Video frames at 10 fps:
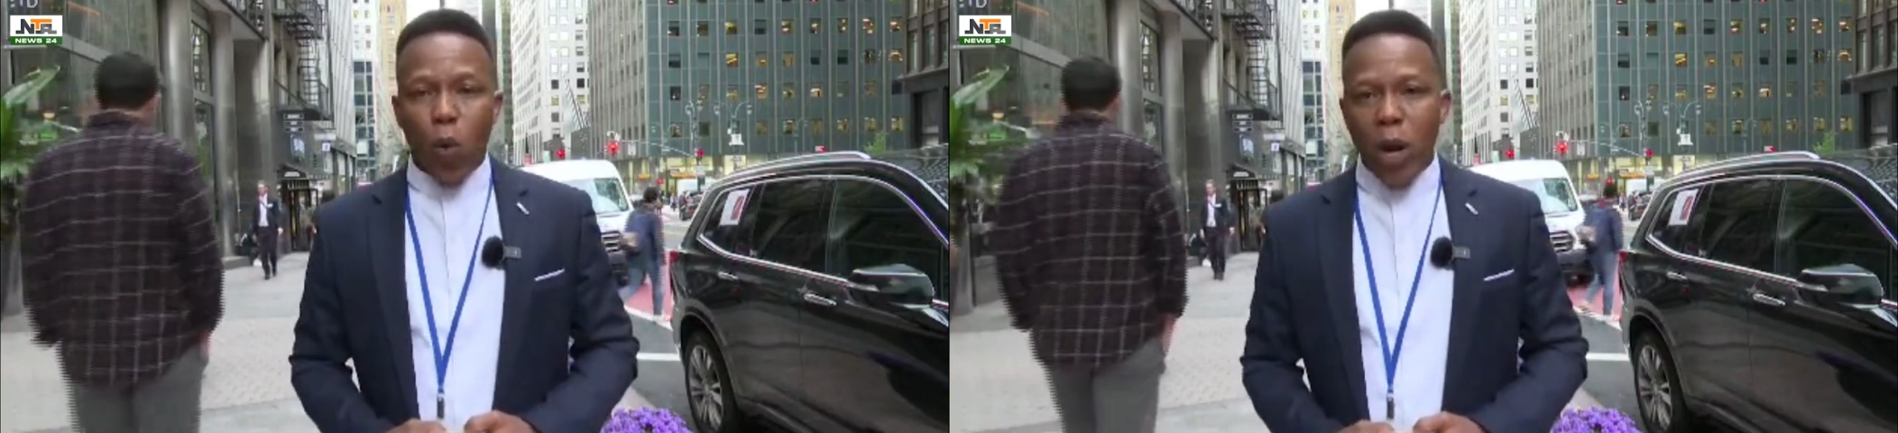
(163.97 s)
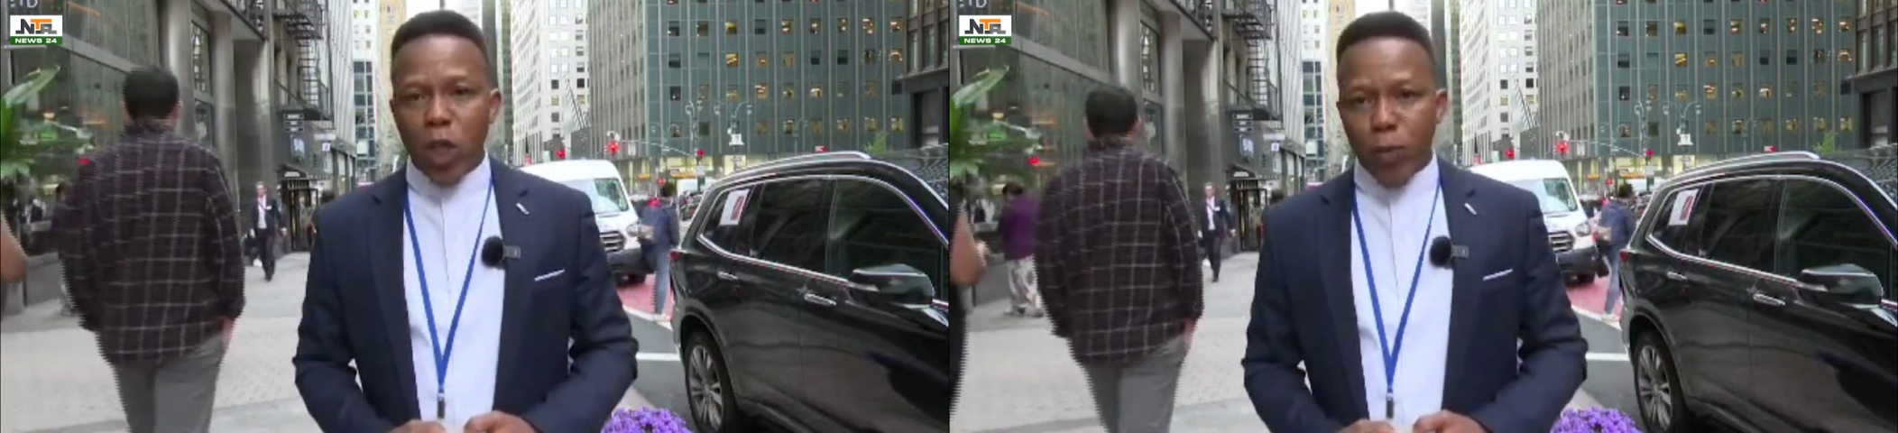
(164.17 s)

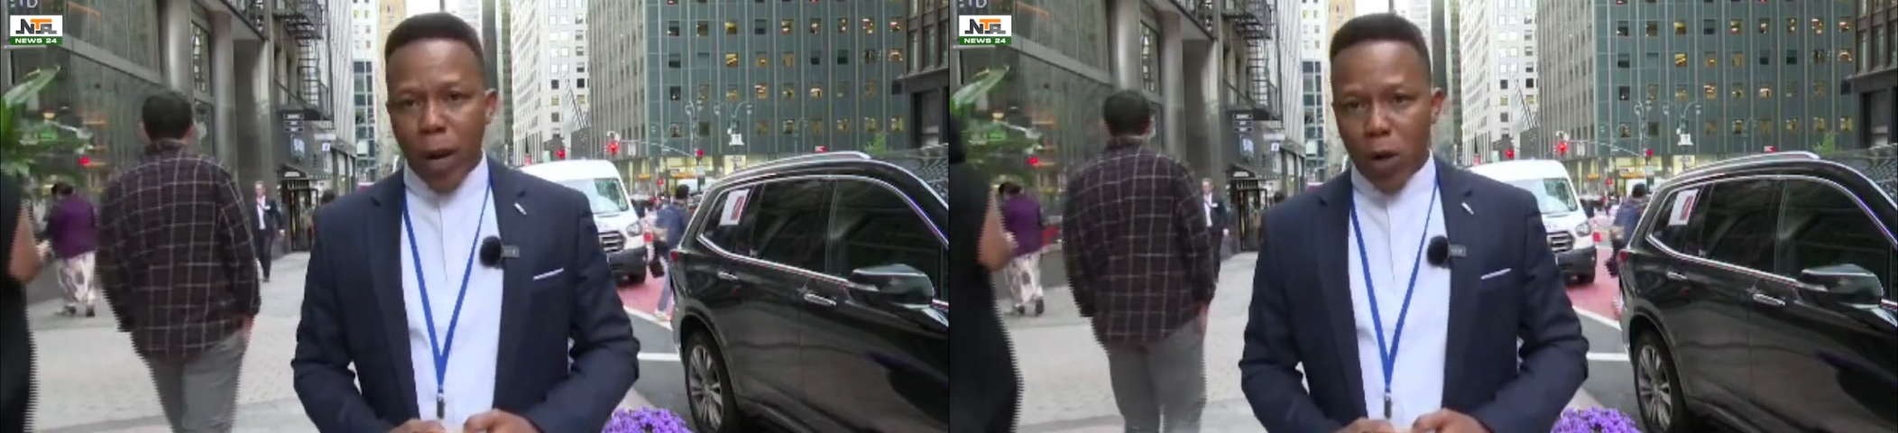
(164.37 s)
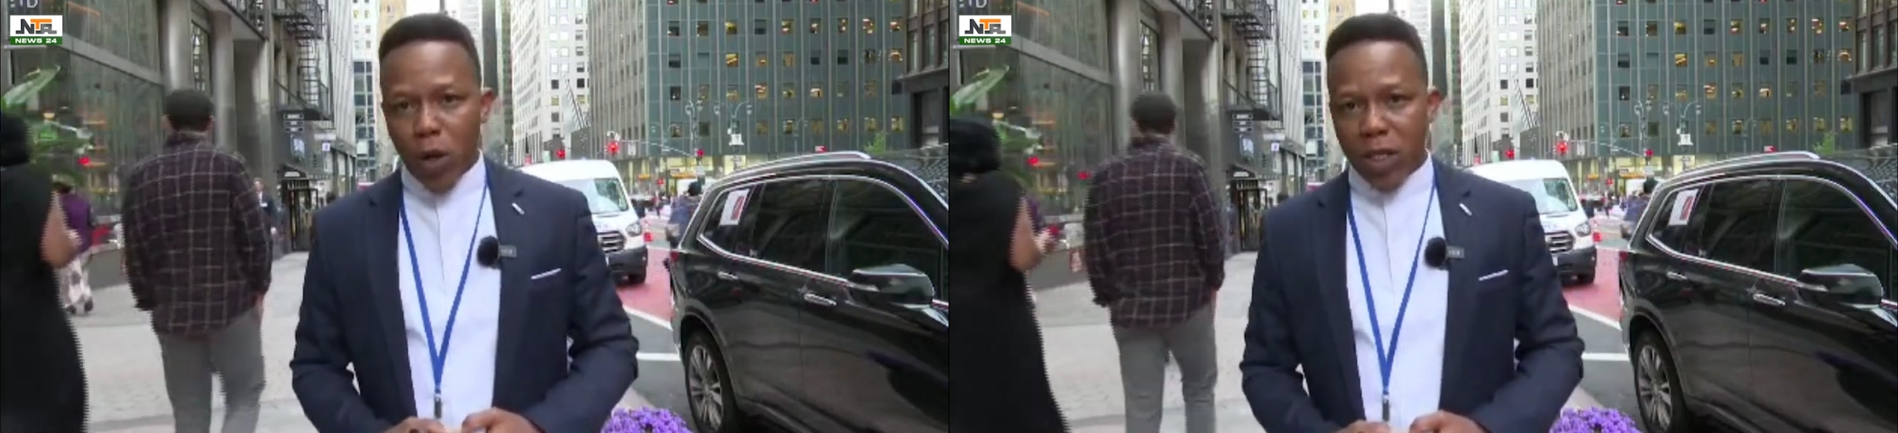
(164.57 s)
where
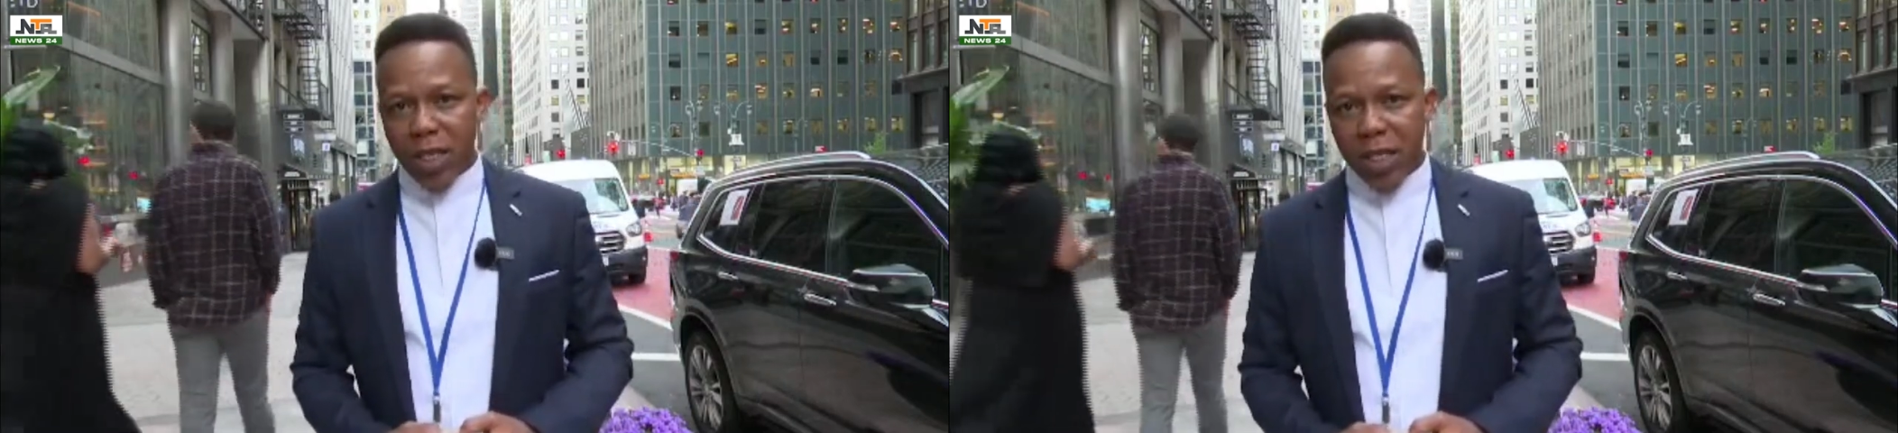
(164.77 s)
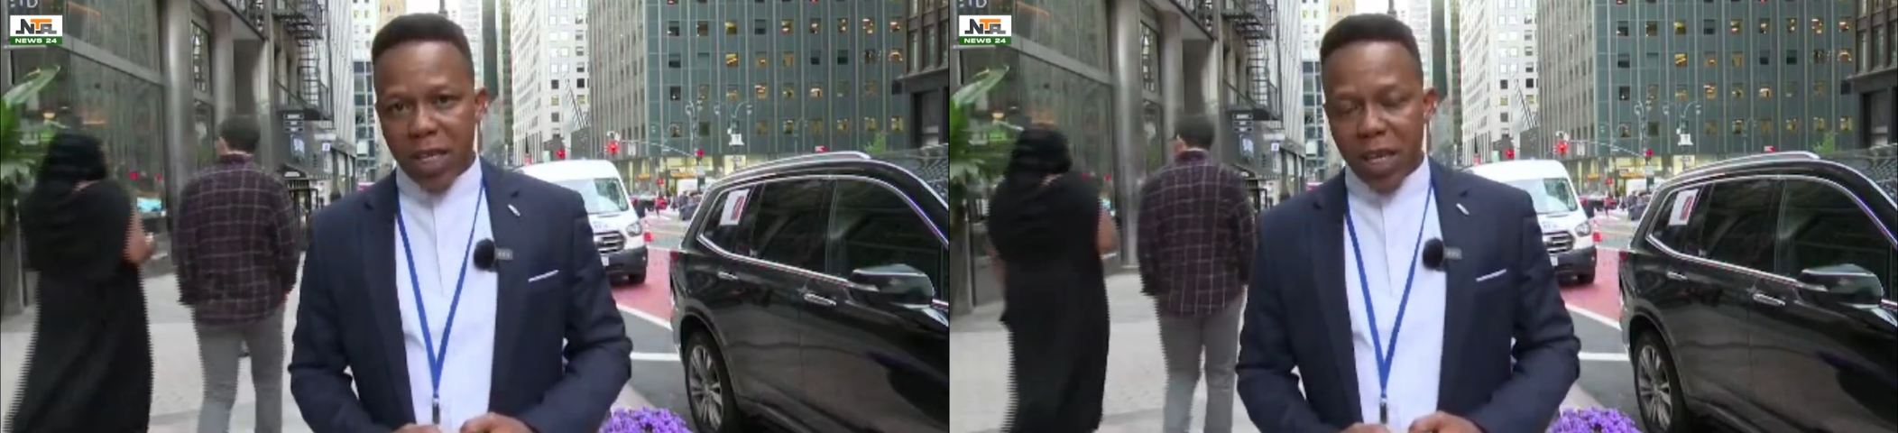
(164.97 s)

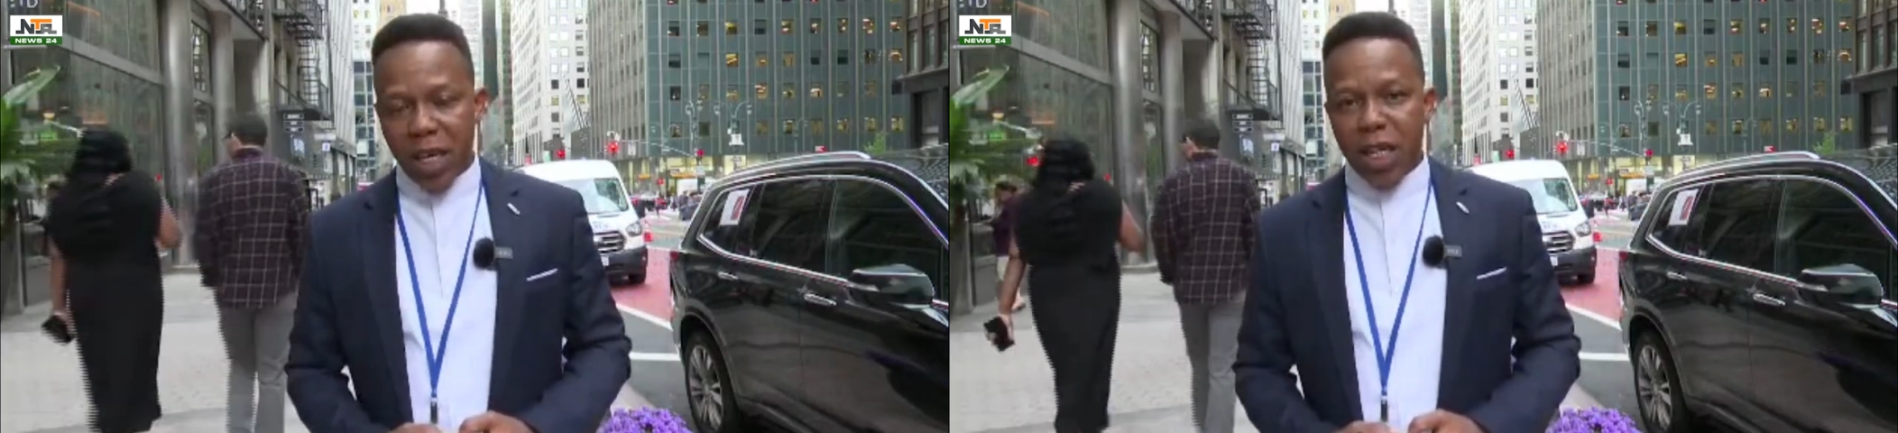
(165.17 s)
tuberculosis